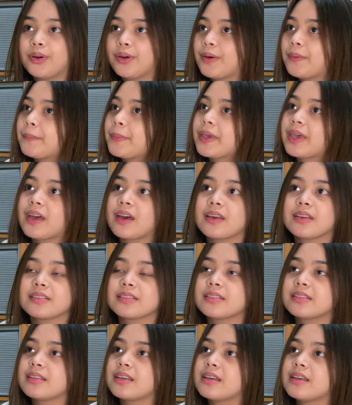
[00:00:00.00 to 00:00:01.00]

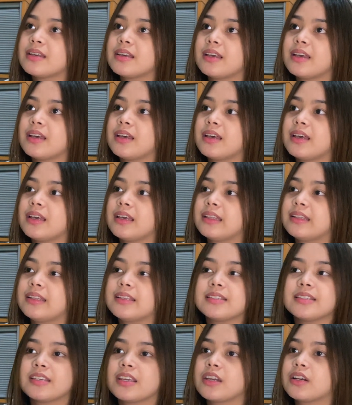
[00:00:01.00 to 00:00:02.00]
Because
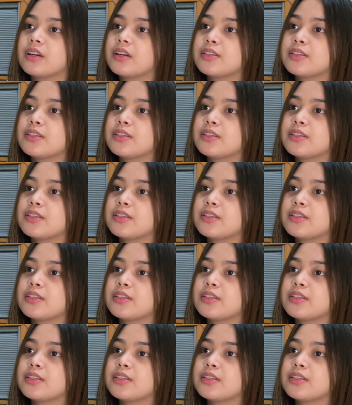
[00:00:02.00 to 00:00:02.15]
this year